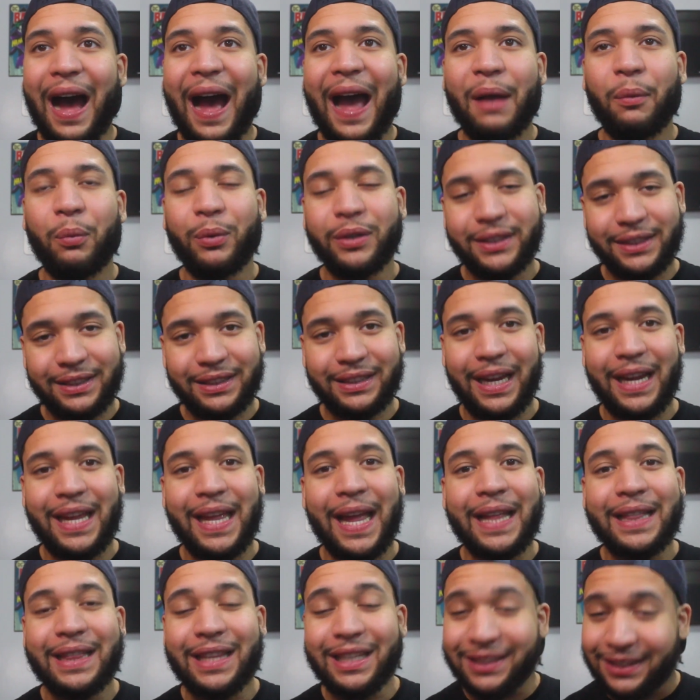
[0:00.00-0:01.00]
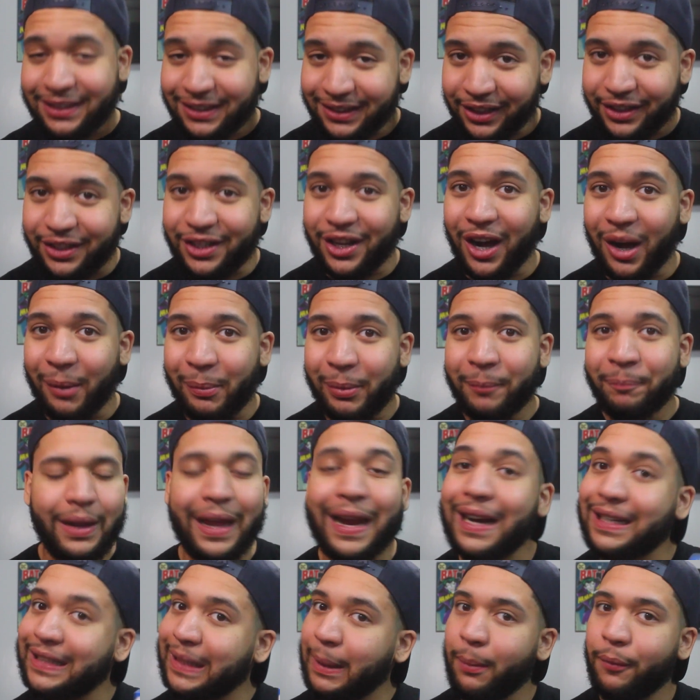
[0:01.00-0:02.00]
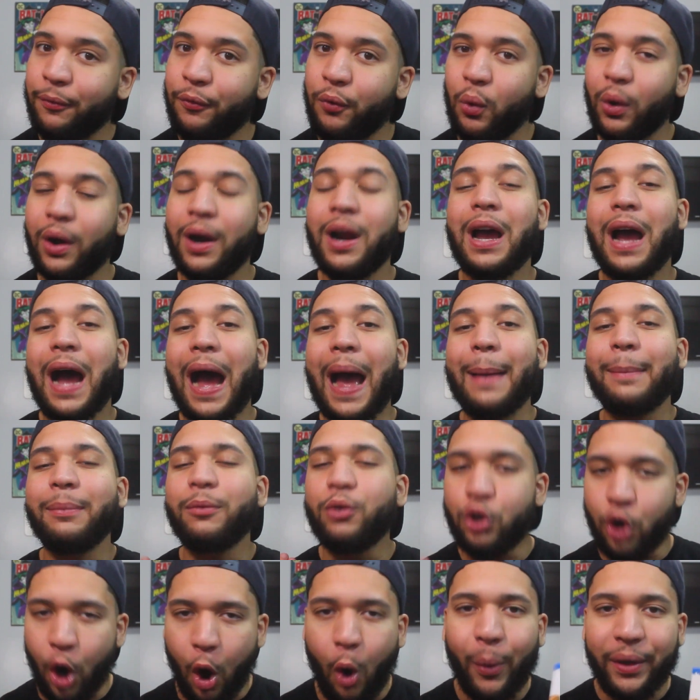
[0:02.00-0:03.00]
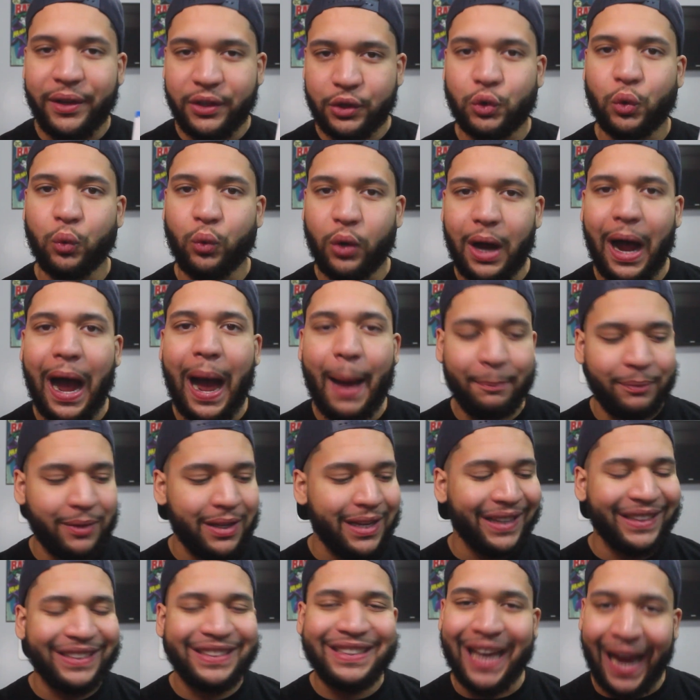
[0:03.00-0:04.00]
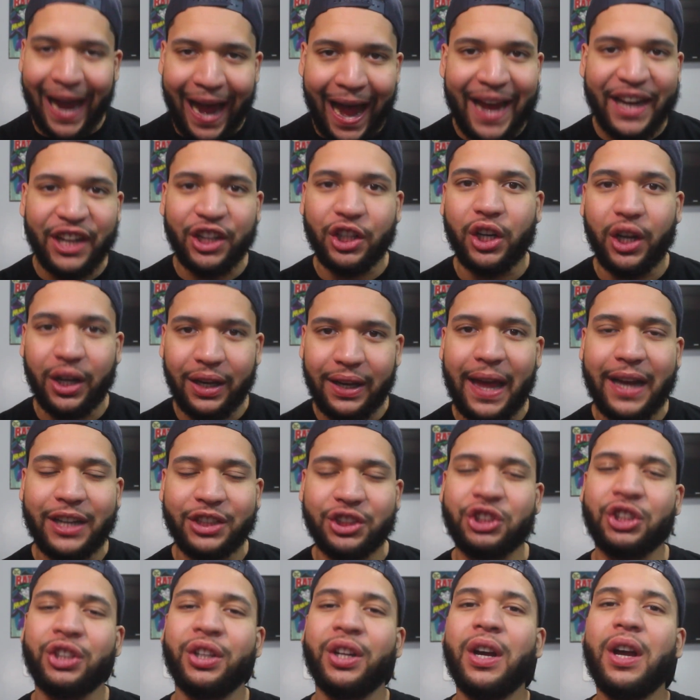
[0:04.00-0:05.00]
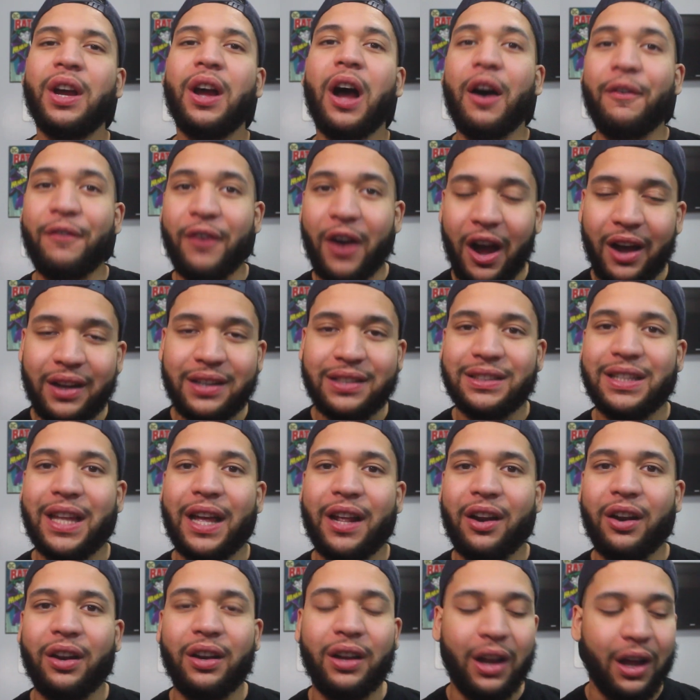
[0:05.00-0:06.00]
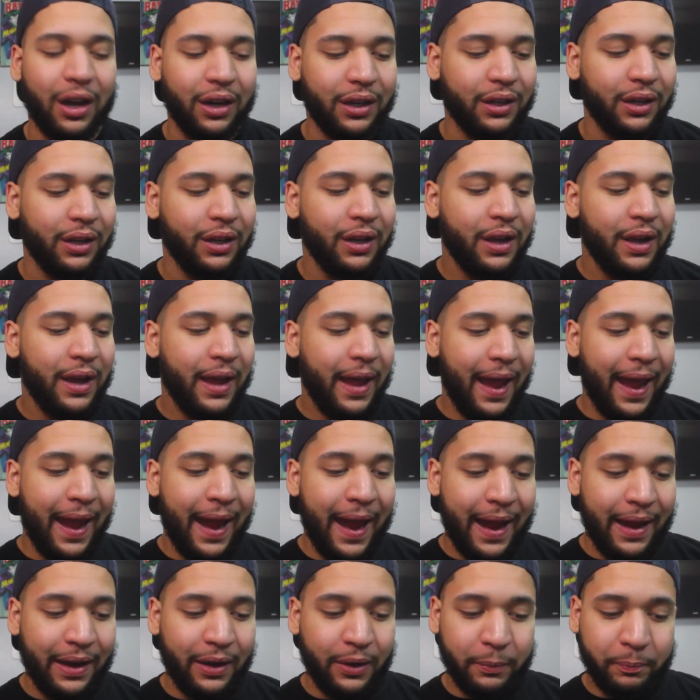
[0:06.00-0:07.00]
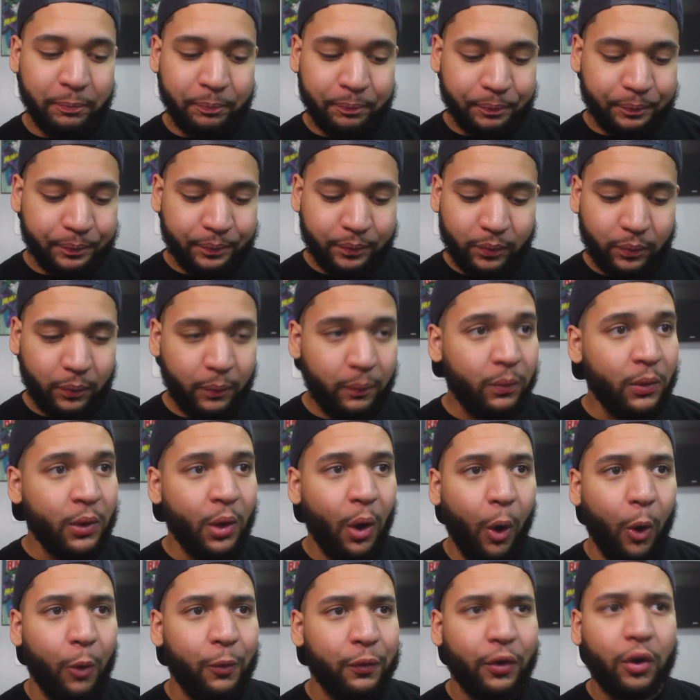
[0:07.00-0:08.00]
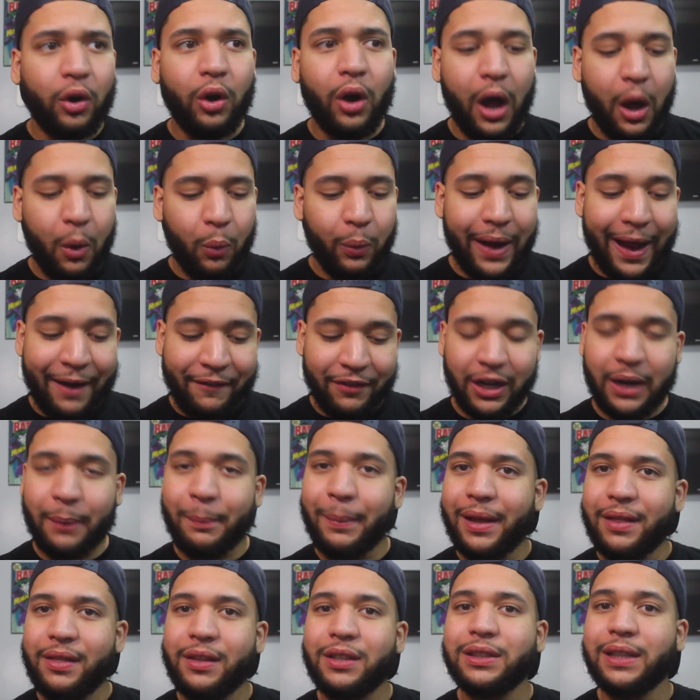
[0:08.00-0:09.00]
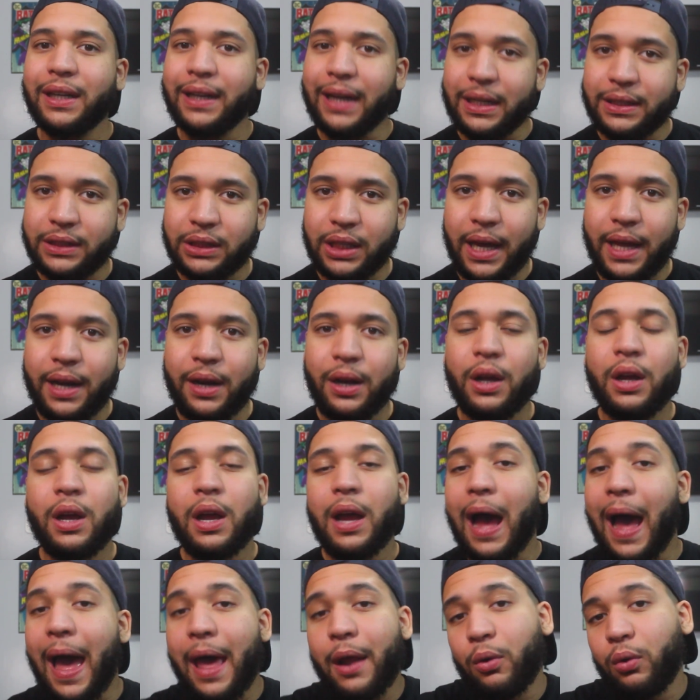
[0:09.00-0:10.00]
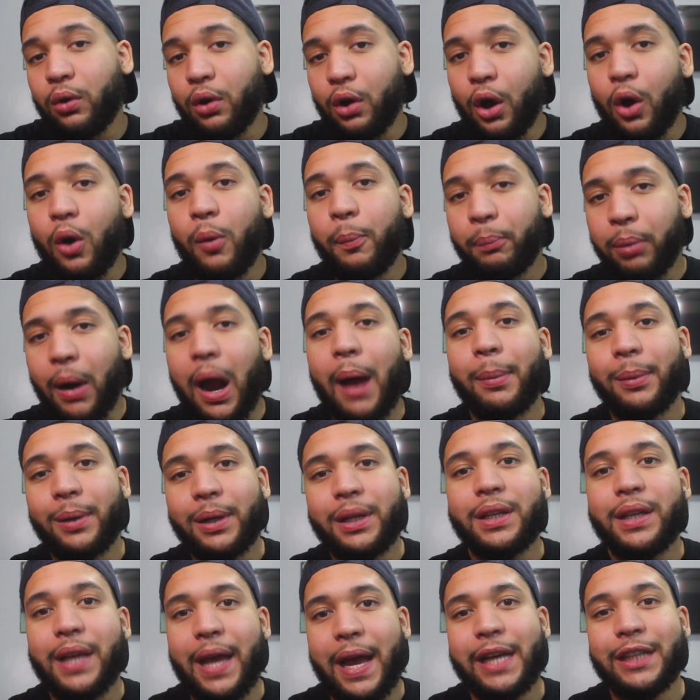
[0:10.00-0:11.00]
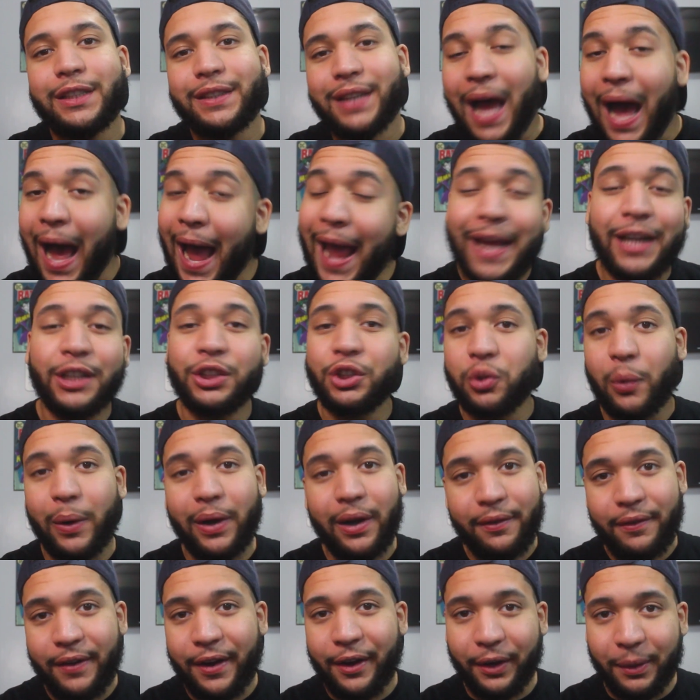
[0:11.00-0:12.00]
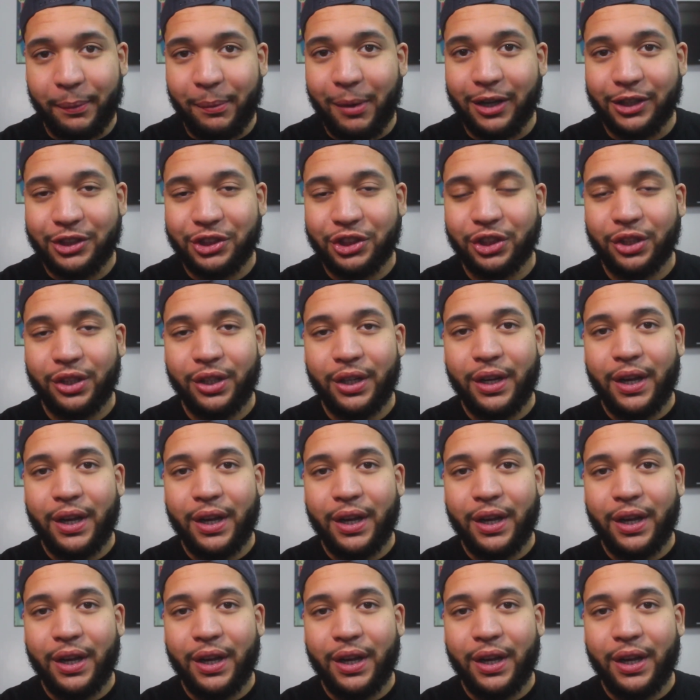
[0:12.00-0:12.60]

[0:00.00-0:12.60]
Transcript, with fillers: I would say that this is a dub. Like I said before, I'm going to cop the entire collection of Undead Unluck. And overall, would I recommend this? Like I said, I don't know, probably yes. I enjoyed it very much,